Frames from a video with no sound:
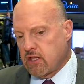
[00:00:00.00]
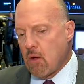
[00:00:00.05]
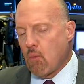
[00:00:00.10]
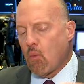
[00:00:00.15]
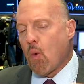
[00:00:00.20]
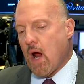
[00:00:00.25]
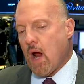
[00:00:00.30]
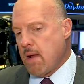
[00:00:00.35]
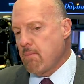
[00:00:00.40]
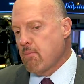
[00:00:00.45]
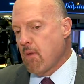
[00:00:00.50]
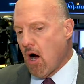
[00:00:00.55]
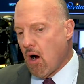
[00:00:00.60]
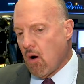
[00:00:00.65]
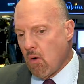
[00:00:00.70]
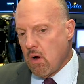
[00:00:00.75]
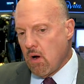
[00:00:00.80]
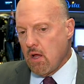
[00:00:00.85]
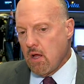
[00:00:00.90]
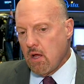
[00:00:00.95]
that
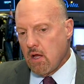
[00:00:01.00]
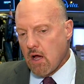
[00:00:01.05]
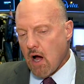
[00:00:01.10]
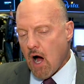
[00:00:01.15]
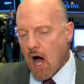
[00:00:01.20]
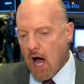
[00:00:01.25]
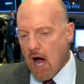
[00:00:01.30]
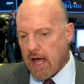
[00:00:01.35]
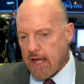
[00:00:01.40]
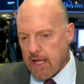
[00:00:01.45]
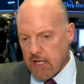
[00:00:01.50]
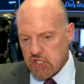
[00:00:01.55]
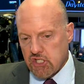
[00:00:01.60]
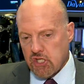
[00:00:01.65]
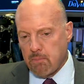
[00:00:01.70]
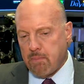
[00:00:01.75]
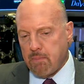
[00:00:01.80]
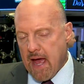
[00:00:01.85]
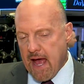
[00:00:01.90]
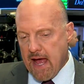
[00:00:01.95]
Waymo is
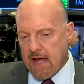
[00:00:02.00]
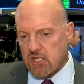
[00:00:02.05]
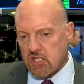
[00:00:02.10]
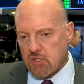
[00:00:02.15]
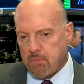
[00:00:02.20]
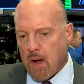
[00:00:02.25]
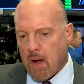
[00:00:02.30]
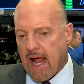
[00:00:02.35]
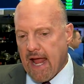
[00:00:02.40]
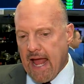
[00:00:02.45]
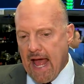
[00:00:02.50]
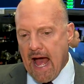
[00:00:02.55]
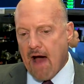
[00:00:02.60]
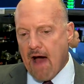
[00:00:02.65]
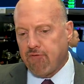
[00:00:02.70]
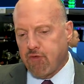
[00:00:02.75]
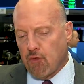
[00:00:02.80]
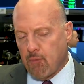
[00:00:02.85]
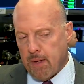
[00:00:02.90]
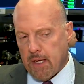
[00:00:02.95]
the best by
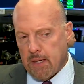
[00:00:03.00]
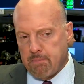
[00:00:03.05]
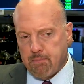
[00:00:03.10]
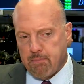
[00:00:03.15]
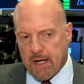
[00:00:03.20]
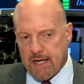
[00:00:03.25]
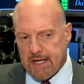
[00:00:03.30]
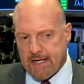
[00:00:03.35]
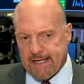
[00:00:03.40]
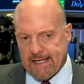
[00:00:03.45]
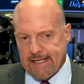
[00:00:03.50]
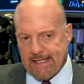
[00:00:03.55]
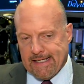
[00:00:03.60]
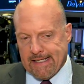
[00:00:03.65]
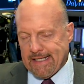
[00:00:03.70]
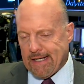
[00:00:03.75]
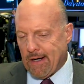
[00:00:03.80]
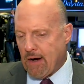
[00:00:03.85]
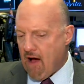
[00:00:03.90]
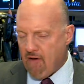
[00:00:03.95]
Alphabet, but
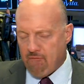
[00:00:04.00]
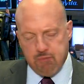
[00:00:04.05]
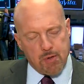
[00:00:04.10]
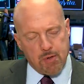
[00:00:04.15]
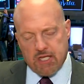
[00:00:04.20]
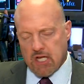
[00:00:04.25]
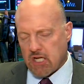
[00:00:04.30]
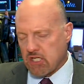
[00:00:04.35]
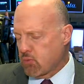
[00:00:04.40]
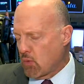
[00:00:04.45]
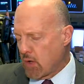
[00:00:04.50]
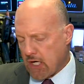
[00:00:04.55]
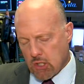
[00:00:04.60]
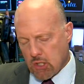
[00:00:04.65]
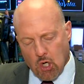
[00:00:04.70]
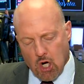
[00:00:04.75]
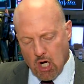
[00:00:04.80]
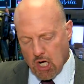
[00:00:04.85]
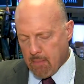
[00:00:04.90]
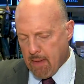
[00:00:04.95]
you know, Alphabet doesn't want
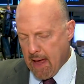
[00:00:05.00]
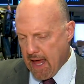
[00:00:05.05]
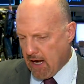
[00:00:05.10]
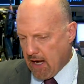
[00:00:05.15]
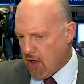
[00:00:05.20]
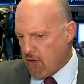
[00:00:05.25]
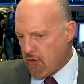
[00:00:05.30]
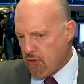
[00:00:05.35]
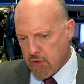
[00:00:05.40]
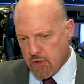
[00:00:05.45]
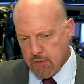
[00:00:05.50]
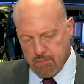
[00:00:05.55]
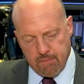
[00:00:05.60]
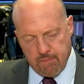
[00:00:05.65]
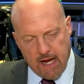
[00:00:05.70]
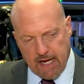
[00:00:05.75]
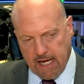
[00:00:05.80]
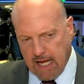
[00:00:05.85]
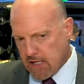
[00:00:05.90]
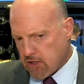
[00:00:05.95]
to talk about it other than
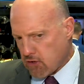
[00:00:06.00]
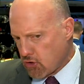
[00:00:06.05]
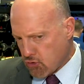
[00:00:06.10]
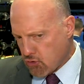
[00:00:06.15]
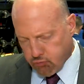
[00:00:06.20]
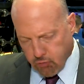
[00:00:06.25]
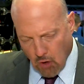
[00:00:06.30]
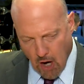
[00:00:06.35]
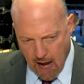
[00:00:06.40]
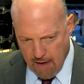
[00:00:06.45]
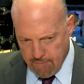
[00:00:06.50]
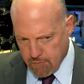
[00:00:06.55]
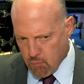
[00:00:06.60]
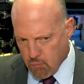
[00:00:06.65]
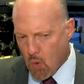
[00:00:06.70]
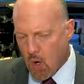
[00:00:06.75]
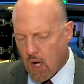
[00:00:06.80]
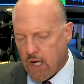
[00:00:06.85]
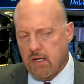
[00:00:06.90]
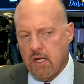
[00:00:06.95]
I got to drive
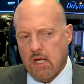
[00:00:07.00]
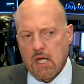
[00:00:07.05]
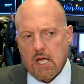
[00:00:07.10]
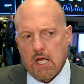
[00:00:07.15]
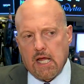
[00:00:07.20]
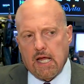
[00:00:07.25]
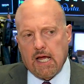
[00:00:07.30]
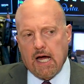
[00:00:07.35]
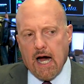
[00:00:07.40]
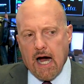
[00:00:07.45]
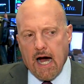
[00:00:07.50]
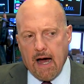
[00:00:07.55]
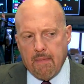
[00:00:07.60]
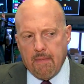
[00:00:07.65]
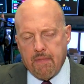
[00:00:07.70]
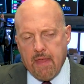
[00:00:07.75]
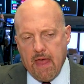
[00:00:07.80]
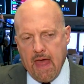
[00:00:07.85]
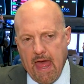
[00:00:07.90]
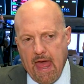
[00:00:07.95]
in one.
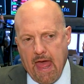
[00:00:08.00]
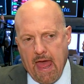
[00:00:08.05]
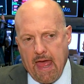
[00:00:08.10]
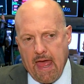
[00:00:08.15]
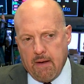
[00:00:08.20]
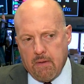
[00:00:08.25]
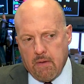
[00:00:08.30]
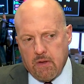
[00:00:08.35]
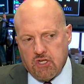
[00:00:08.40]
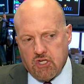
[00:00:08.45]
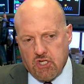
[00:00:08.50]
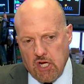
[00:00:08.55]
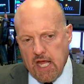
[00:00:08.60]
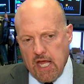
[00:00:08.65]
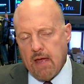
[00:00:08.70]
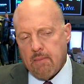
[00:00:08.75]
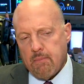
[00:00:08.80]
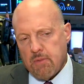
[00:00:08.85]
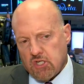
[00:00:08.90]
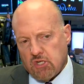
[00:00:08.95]
And
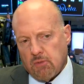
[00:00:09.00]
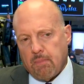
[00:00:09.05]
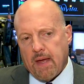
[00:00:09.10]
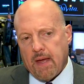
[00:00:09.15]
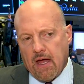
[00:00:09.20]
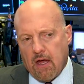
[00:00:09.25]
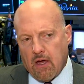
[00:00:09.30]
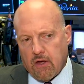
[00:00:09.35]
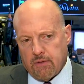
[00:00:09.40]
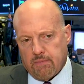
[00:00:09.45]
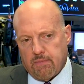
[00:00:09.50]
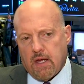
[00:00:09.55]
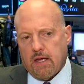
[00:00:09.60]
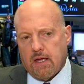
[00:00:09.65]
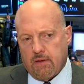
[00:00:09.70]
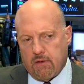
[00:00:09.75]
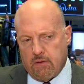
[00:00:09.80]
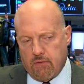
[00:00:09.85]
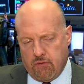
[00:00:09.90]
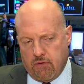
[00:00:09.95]
GM is about,
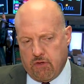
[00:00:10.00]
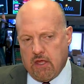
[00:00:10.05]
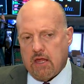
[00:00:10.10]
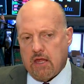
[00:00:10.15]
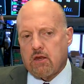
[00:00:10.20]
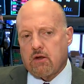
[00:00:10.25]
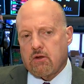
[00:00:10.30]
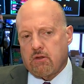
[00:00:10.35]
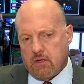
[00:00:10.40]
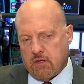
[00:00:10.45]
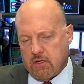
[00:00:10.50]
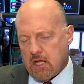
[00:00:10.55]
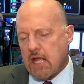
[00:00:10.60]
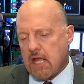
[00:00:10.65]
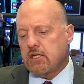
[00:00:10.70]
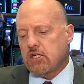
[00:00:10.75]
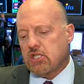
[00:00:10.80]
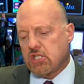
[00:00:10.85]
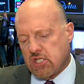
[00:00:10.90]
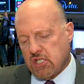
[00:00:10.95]

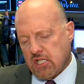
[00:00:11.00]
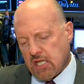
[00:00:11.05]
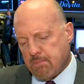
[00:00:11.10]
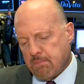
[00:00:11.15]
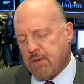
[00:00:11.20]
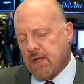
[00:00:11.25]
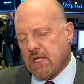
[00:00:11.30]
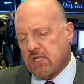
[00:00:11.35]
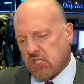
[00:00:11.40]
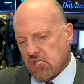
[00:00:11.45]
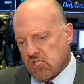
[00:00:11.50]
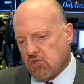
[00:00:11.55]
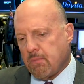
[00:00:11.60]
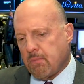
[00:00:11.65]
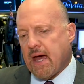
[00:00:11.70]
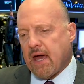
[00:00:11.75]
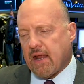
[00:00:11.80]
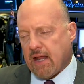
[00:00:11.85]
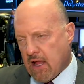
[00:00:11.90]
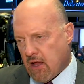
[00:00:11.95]
the piece is
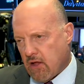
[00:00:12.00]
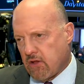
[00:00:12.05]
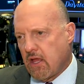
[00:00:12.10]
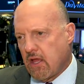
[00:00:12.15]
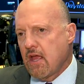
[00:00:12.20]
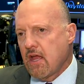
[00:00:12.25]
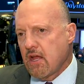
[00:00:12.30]
about how